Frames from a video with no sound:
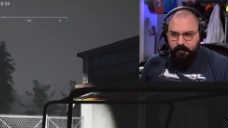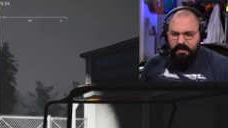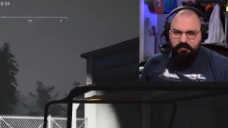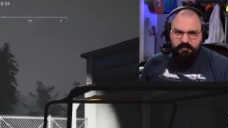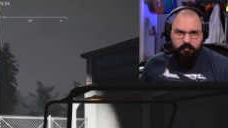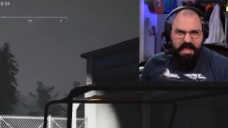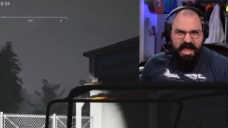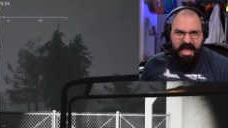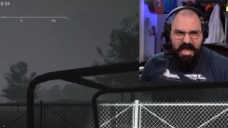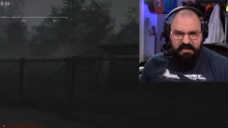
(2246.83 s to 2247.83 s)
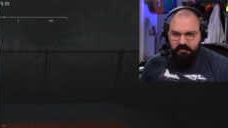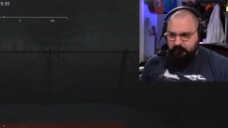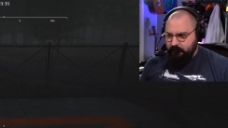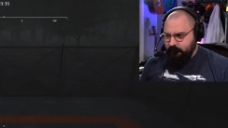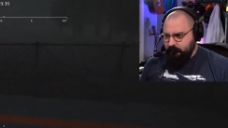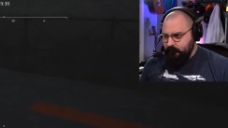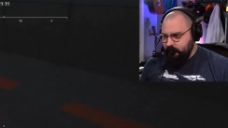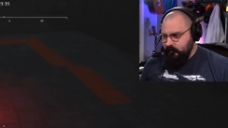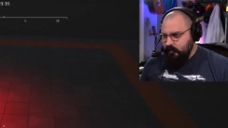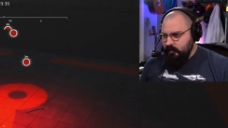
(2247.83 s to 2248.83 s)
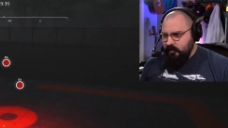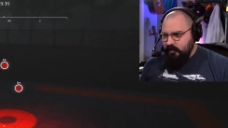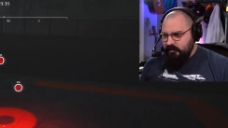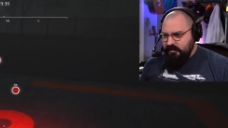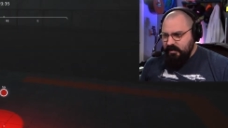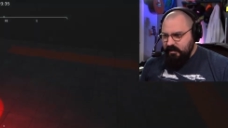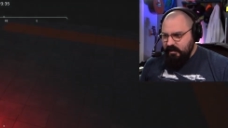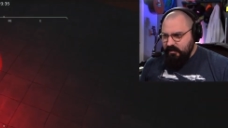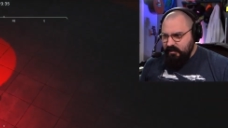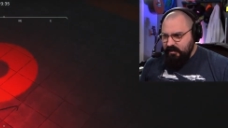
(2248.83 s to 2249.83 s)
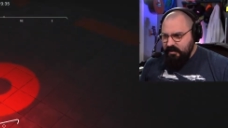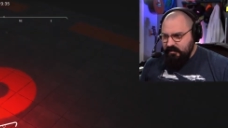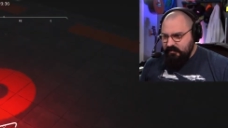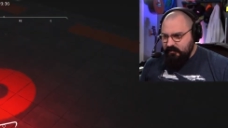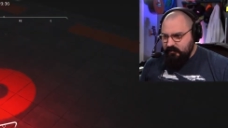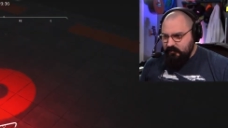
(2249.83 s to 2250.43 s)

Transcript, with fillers: That was bad. It's getting kind of night.